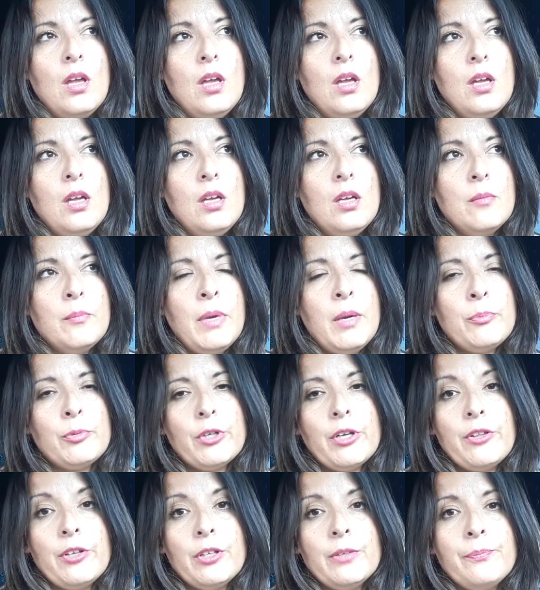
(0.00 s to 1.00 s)
My
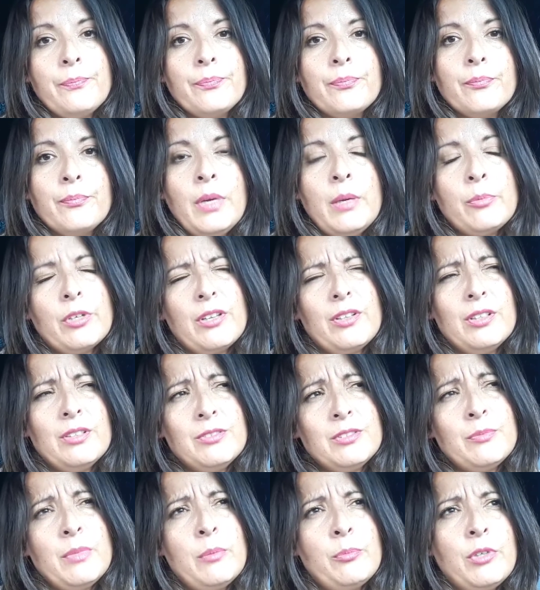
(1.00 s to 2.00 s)
brother. It was
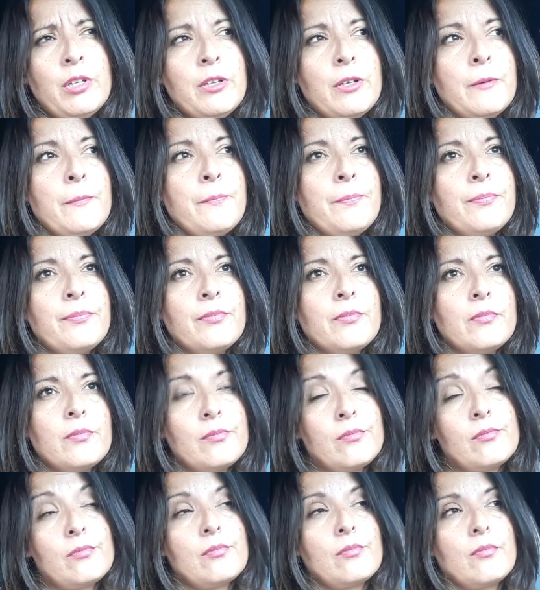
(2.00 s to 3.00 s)
my brother.
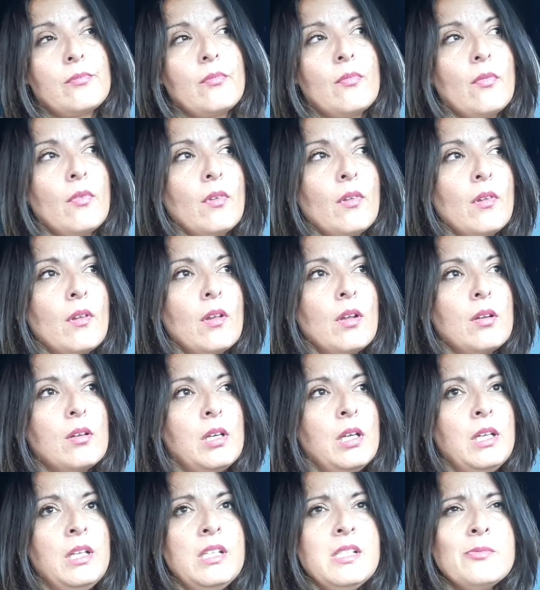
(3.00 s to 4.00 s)
It
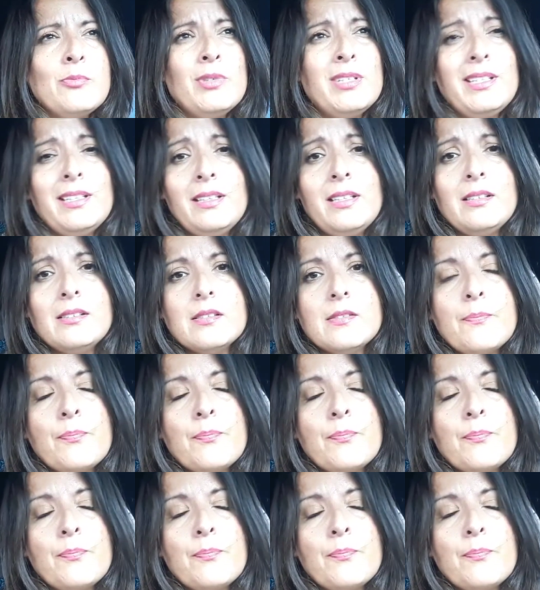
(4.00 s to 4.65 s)
is what it is.